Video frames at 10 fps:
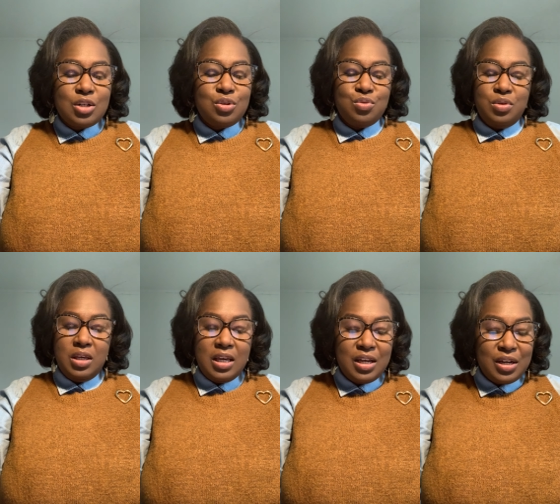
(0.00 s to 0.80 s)
new
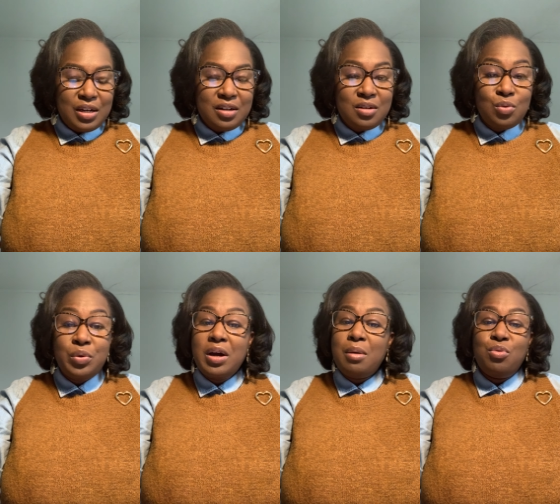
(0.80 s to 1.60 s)
year, we
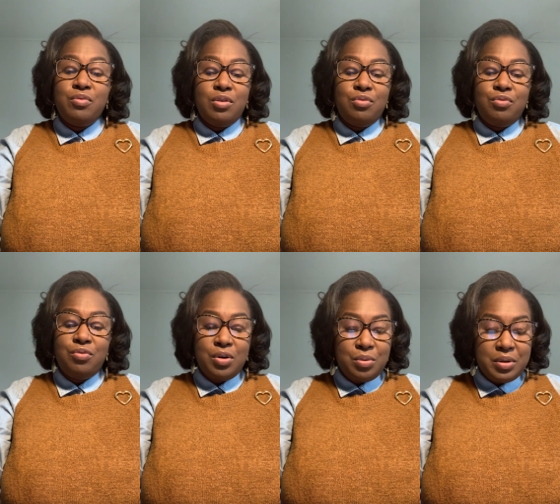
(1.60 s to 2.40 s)
are moving
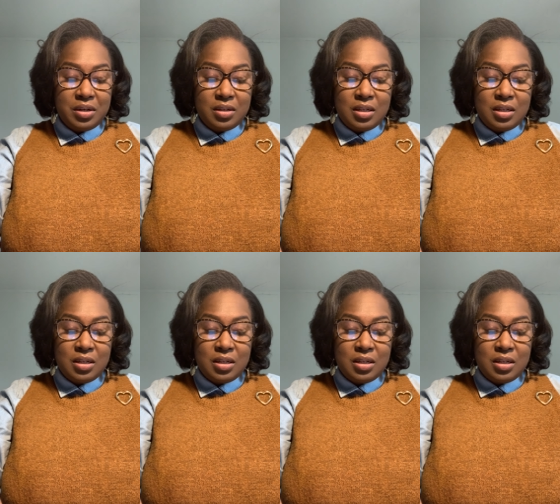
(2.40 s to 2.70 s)
forward,